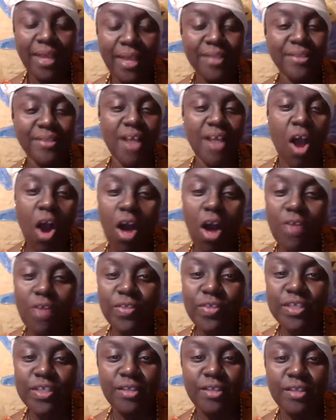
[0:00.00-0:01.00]
And all
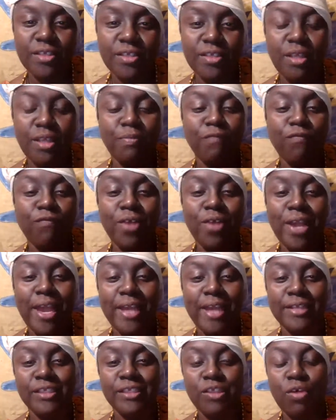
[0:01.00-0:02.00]
this other stuff
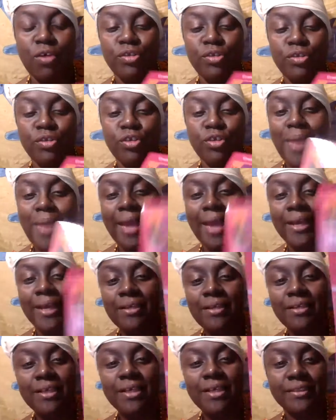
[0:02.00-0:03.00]
beforehand is holding you back.
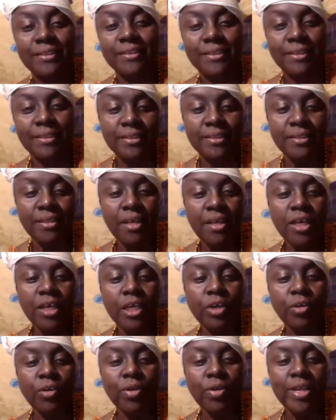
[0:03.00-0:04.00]
Look at this.
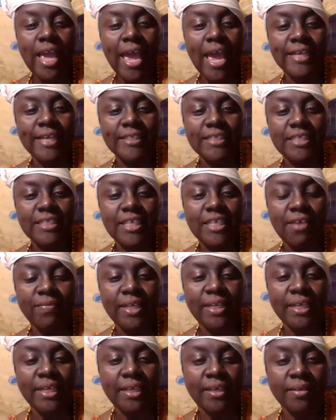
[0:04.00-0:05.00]

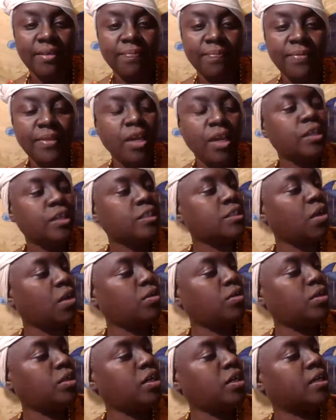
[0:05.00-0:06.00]
Creativity.
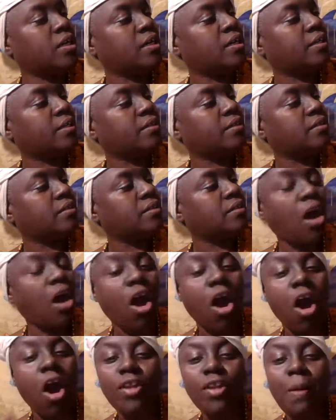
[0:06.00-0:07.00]
So look,
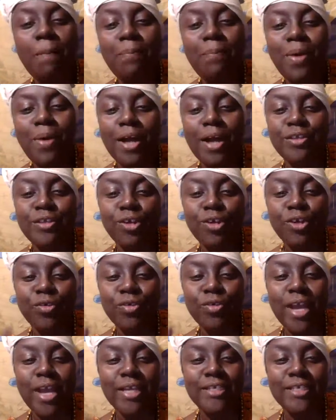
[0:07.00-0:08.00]
call upon your
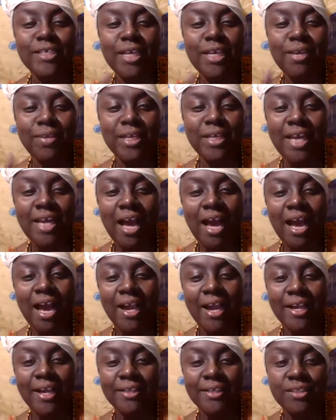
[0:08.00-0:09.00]
creativity,
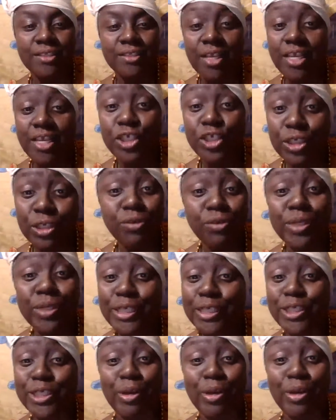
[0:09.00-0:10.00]
guys. It's you.
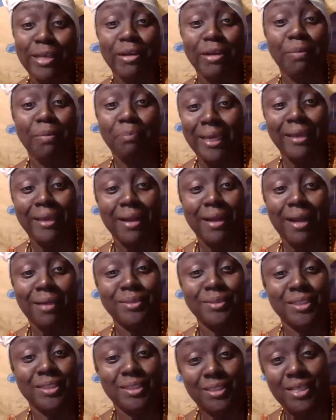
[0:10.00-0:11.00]
It's your inner being.
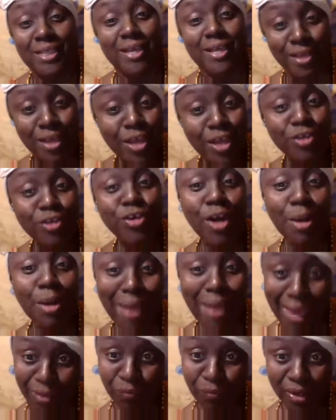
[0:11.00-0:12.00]
I'm just telling you. You're the
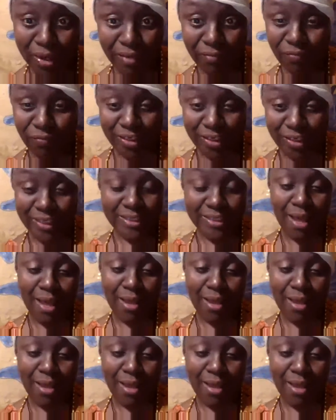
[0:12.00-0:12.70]
main one for this.